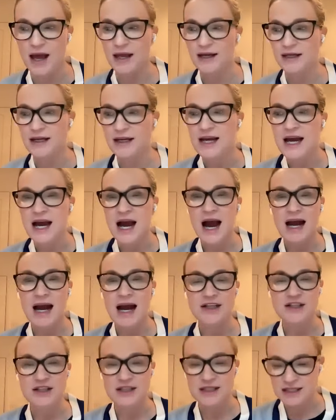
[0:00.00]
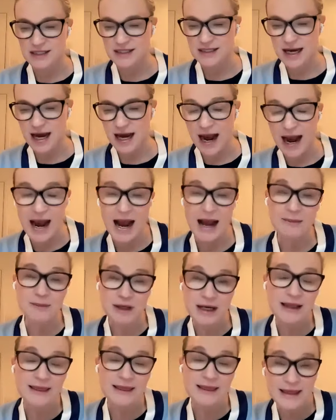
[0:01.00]
And I
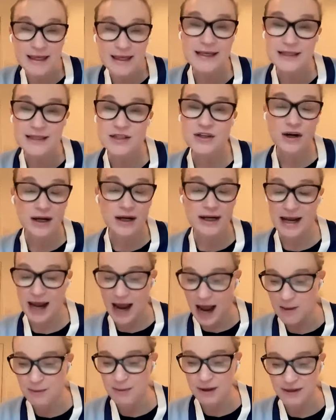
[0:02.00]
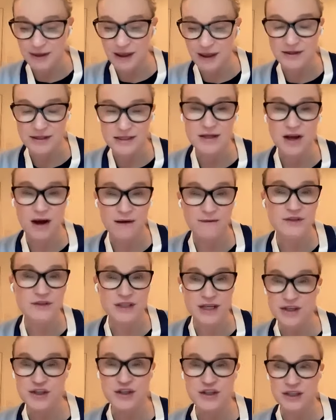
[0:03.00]
think it's starting to happen that this
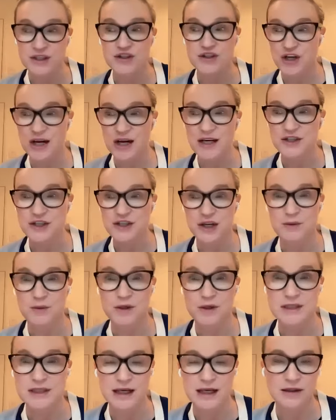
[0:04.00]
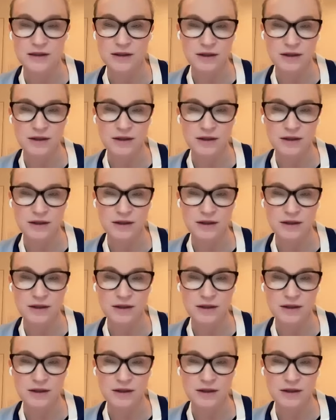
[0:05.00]
conversation is changing, where it's like,